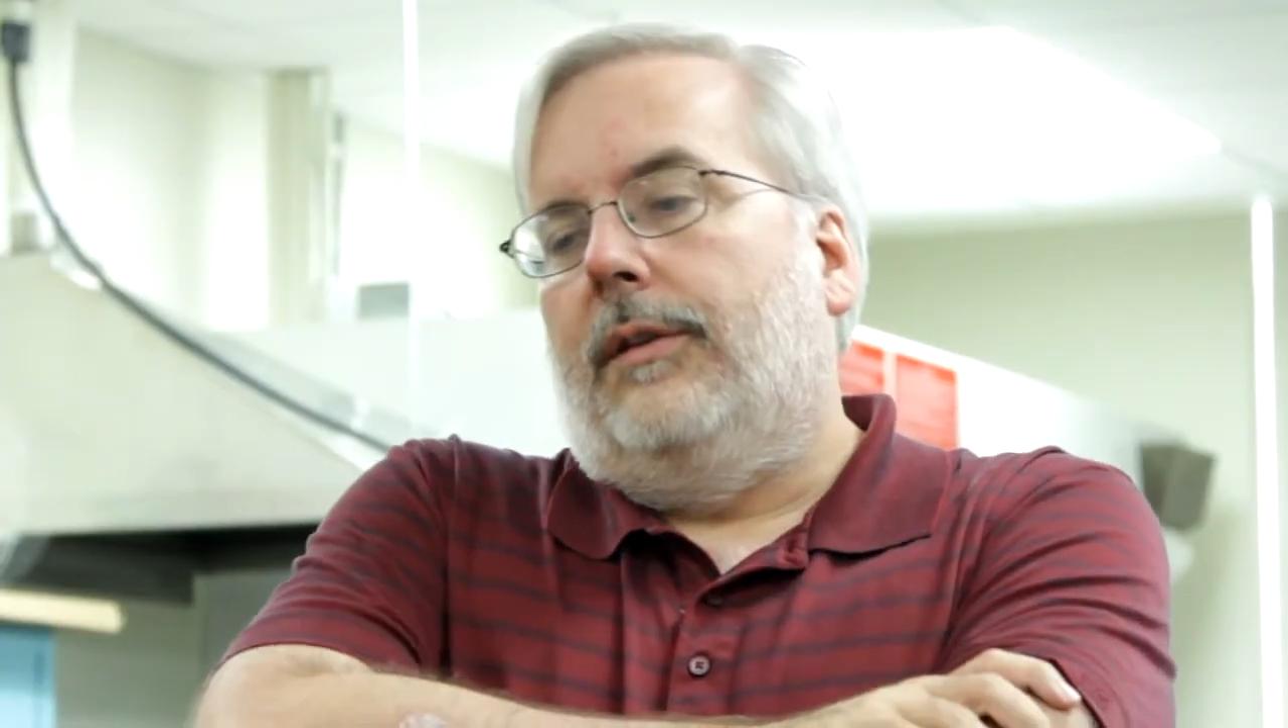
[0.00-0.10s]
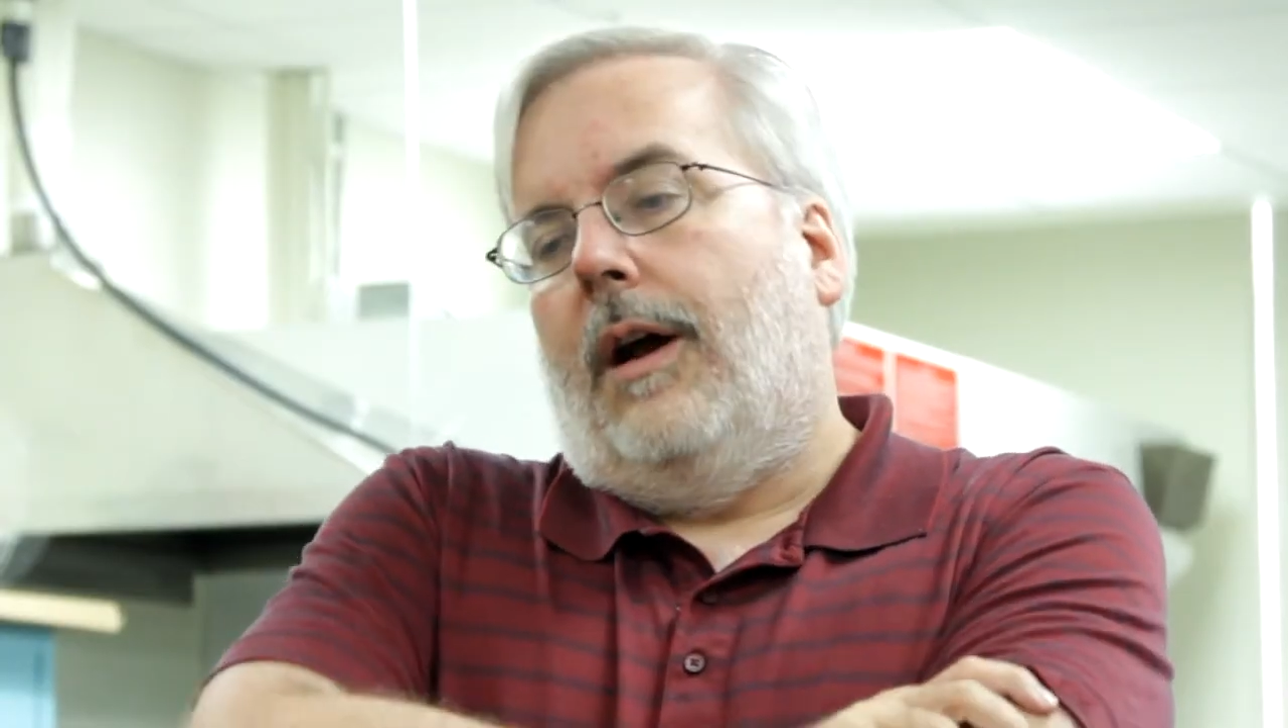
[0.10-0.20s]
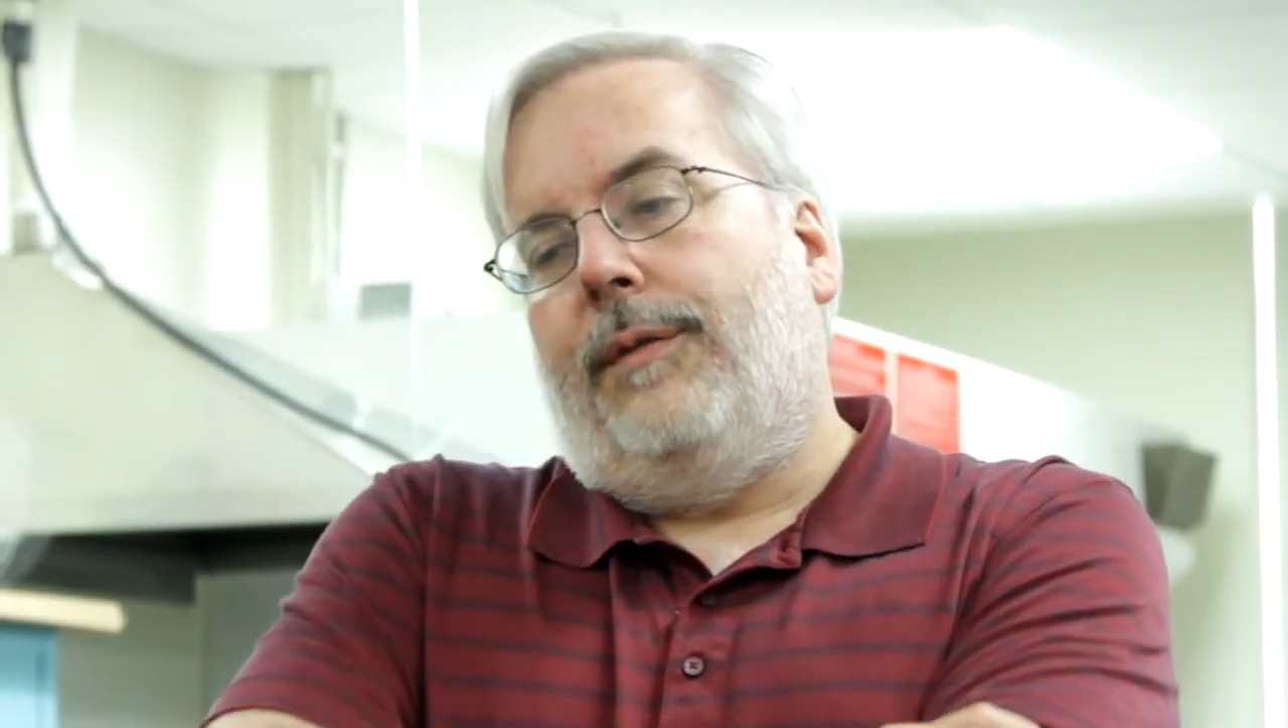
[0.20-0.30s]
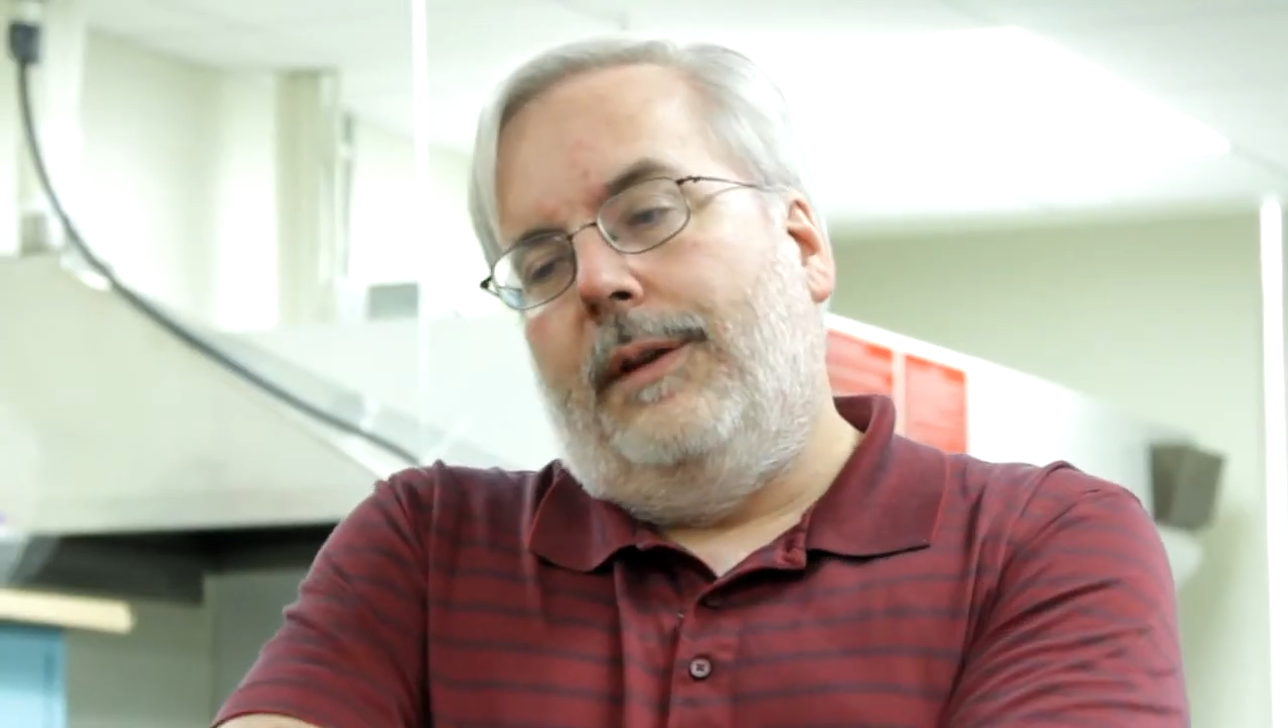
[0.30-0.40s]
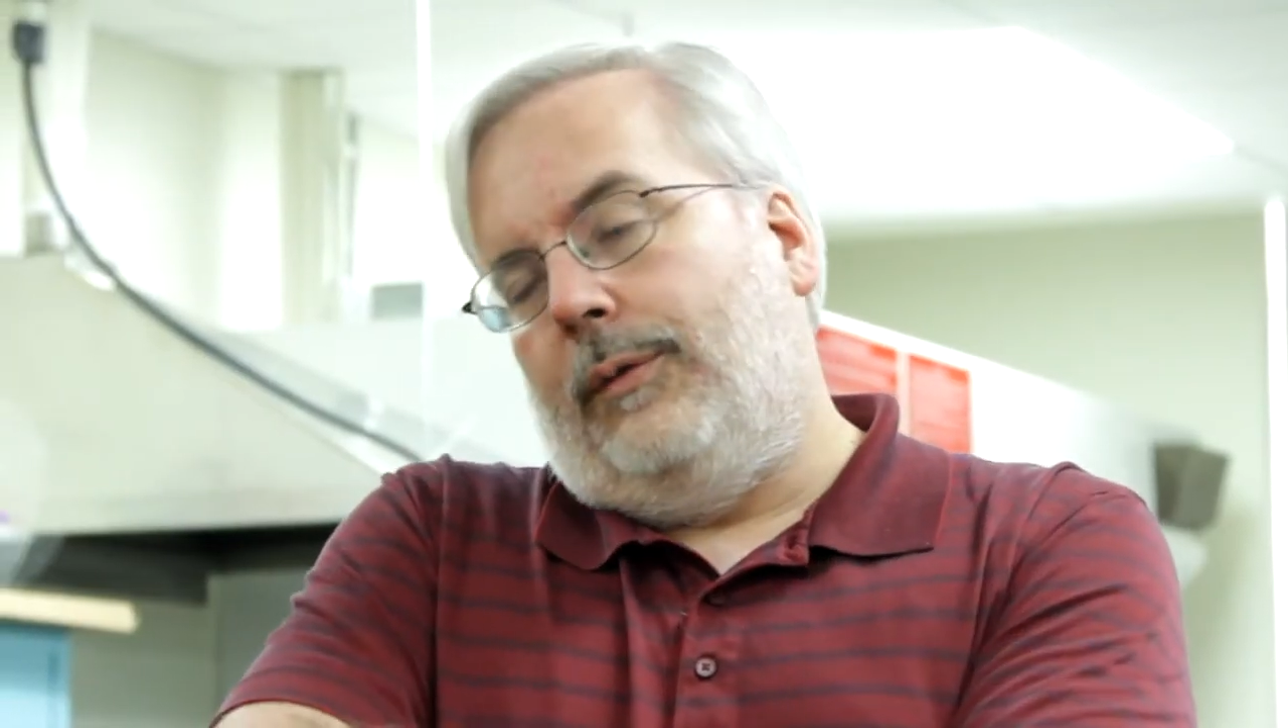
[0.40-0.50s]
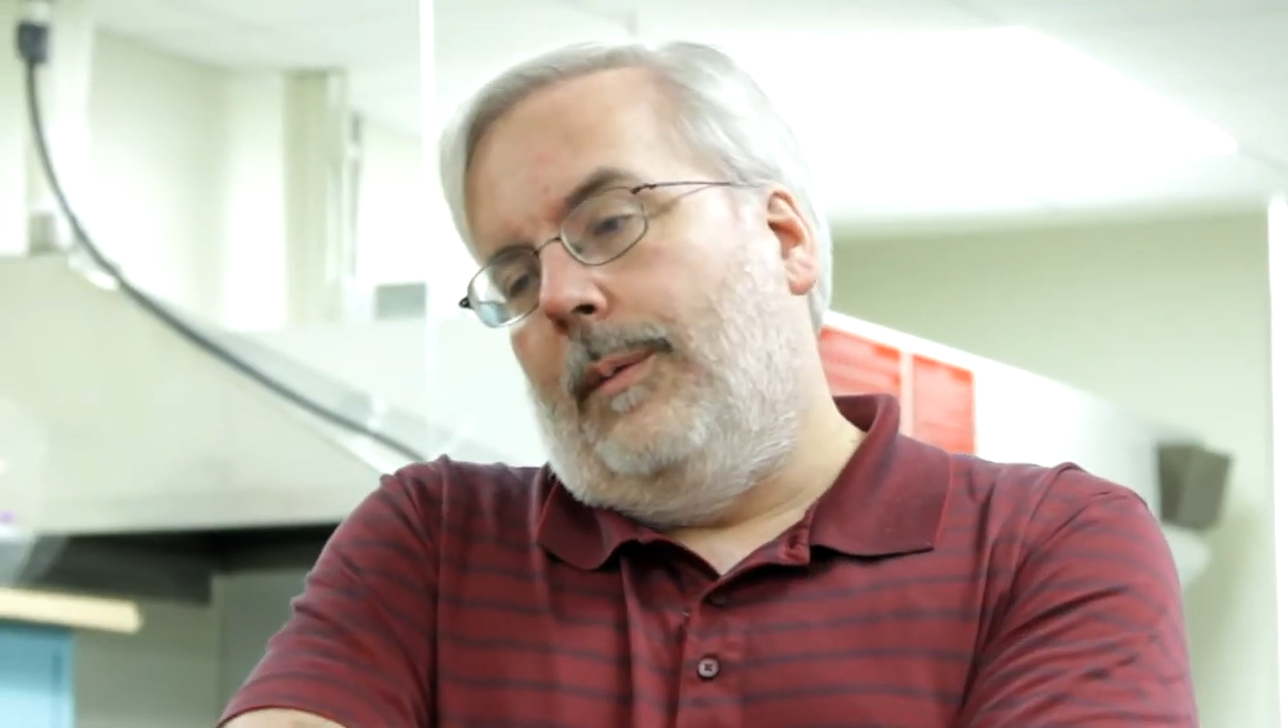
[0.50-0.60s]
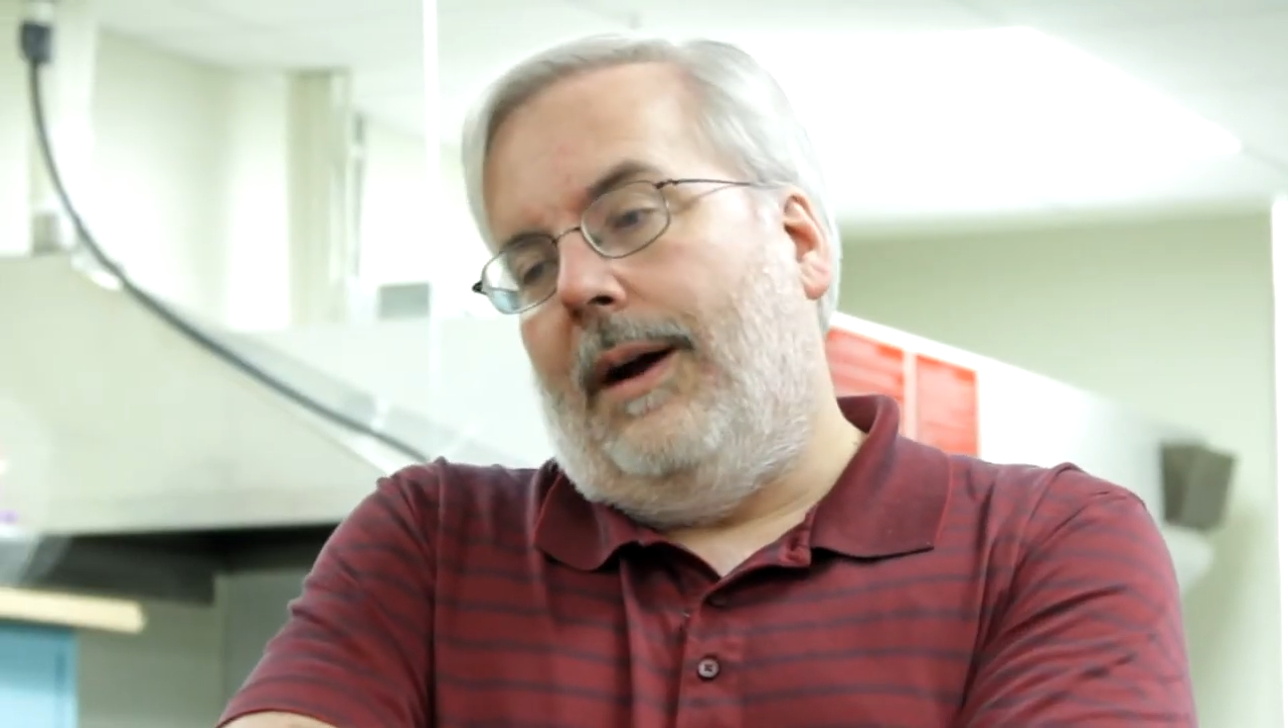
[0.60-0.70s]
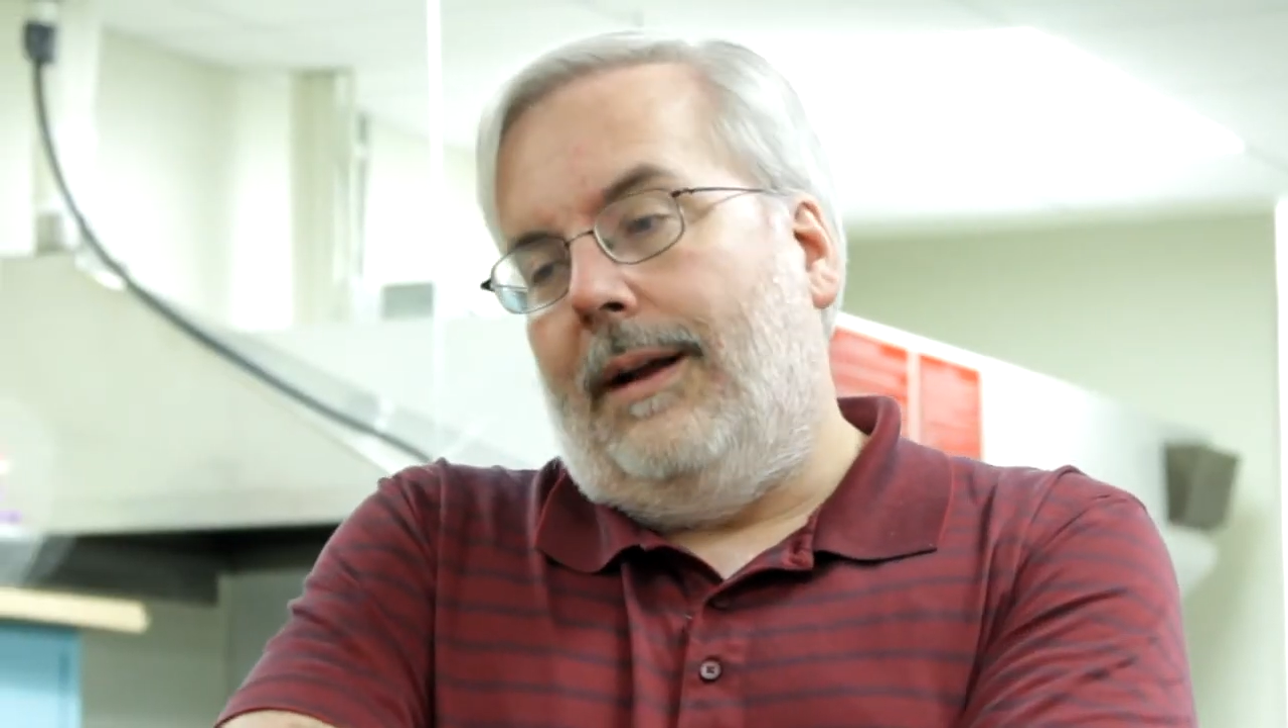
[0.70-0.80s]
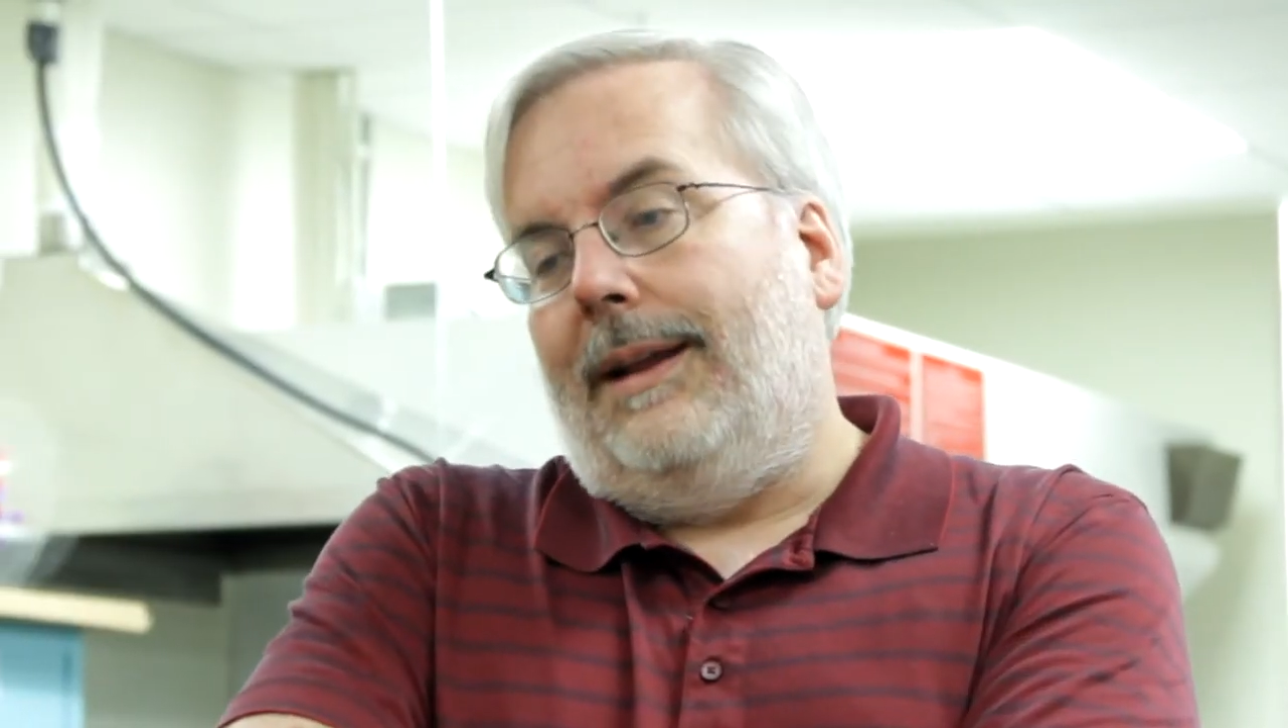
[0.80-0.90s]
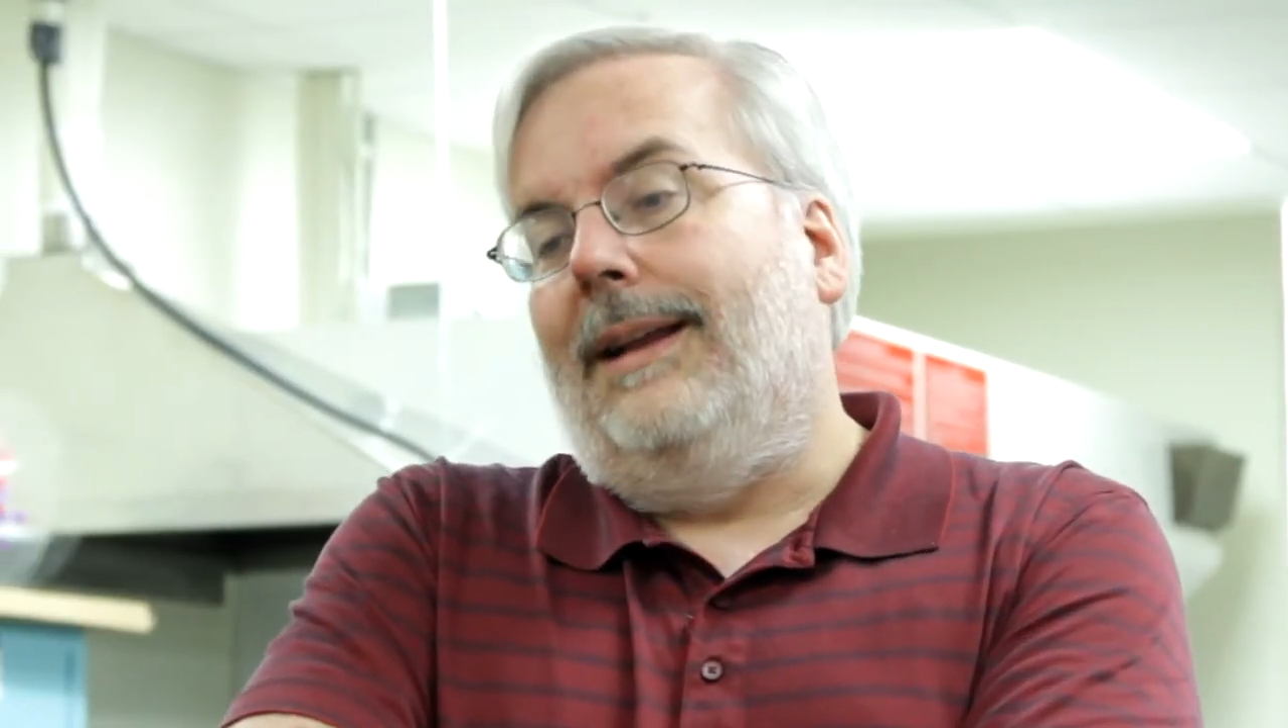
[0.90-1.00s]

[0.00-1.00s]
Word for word: often as we want